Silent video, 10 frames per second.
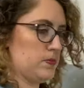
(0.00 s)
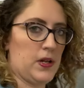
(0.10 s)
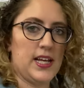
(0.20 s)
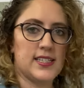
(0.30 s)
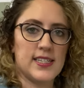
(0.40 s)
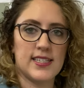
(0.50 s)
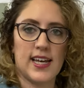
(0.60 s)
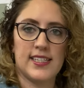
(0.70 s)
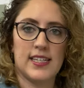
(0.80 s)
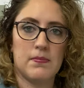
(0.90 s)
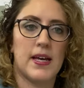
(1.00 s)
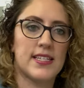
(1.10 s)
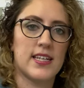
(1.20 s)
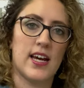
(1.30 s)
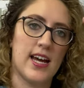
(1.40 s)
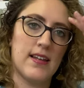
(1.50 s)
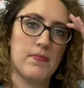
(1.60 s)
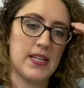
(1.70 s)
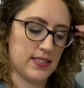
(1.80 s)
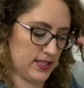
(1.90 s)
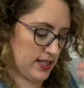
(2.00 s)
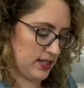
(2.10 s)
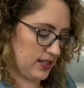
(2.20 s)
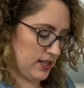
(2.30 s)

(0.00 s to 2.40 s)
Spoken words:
Place is getting messier and messier